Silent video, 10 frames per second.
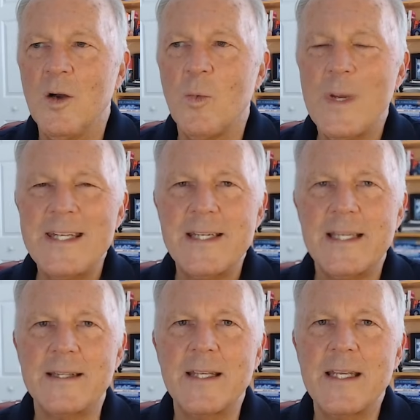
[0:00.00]
We
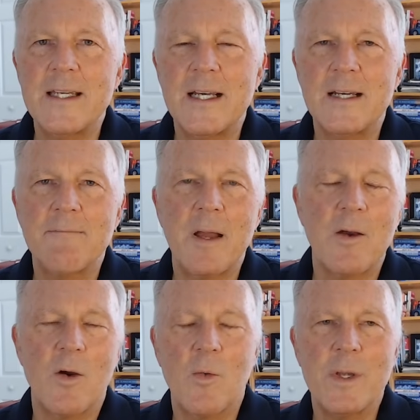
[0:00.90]
did. The... Um...
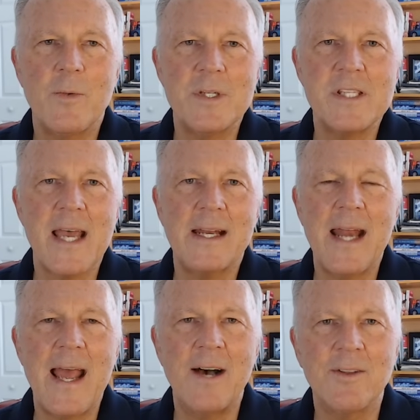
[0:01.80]
We, we sat and
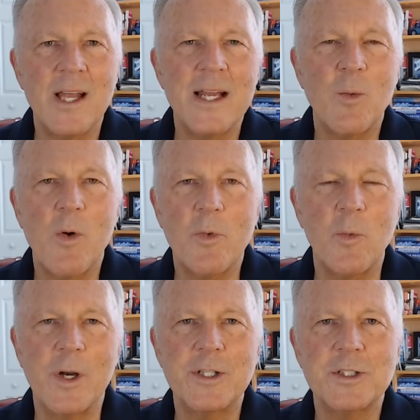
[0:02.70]
outlined what we
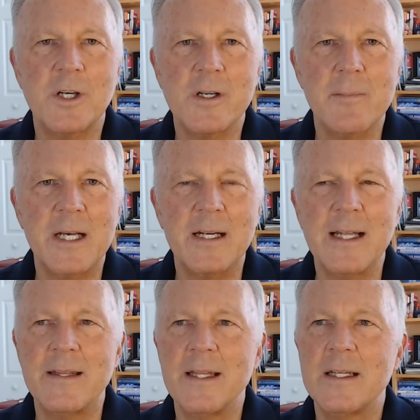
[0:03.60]
wanted to talk about,
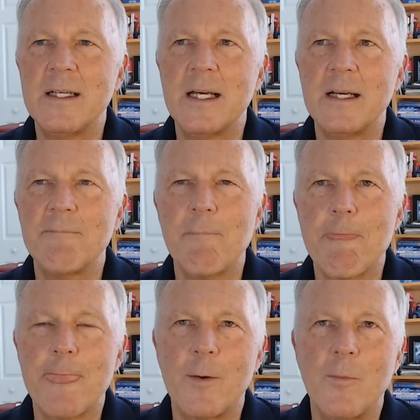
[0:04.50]
and then um,
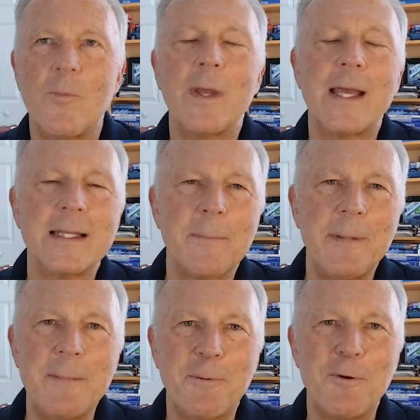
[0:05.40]
we got the
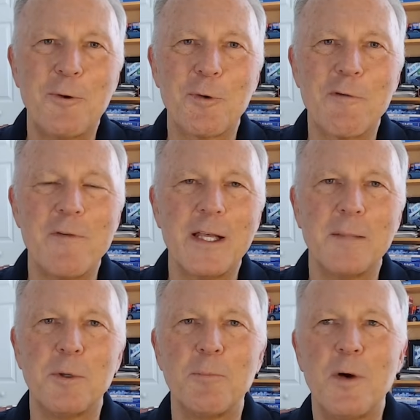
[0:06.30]
people who were
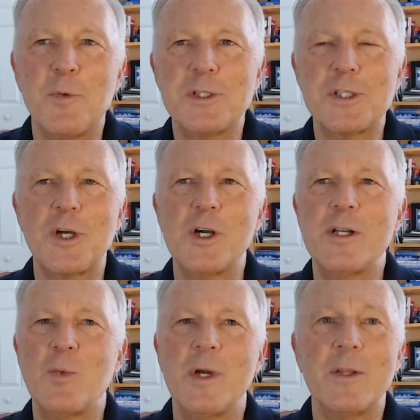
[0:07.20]
available. But we
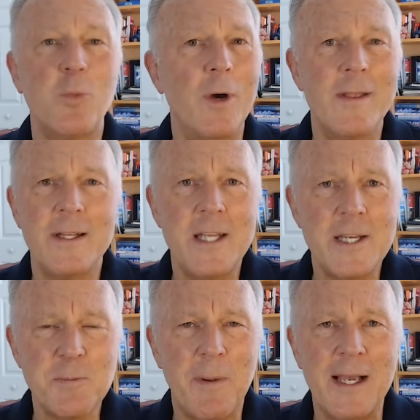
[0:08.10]
started with one of the
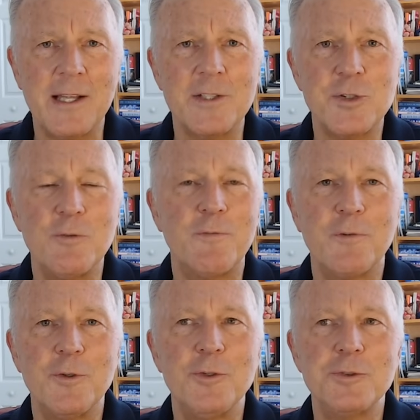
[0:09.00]
test pilots who
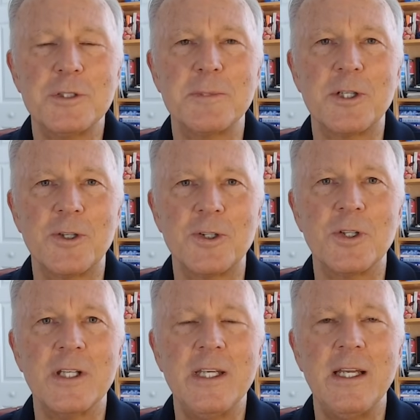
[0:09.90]
flew some of the
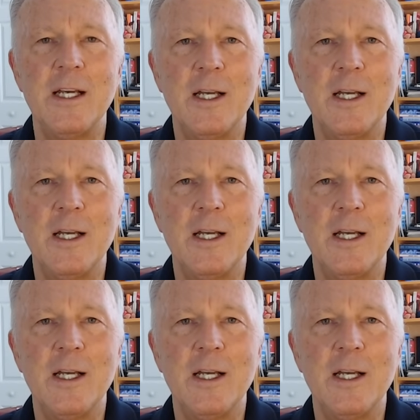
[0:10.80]
early